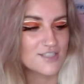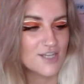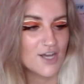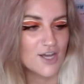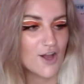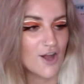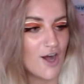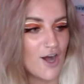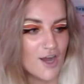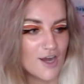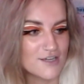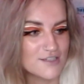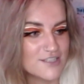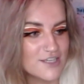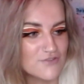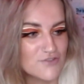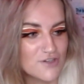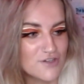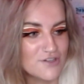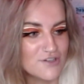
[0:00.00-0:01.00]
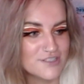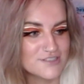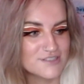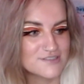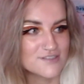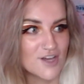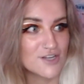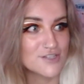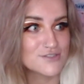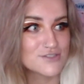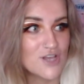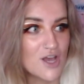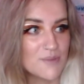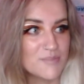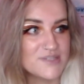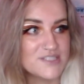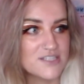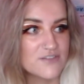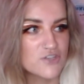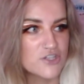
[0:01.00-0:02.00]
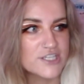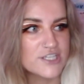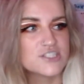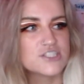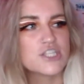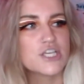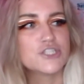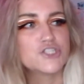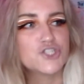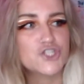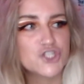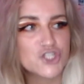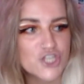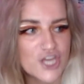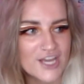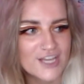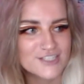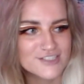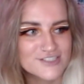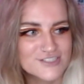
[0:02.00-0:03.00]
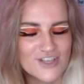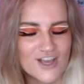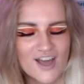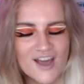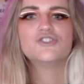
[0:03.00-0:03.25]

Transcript: a car devil, it's not a zombie devil, it's a chainsaw.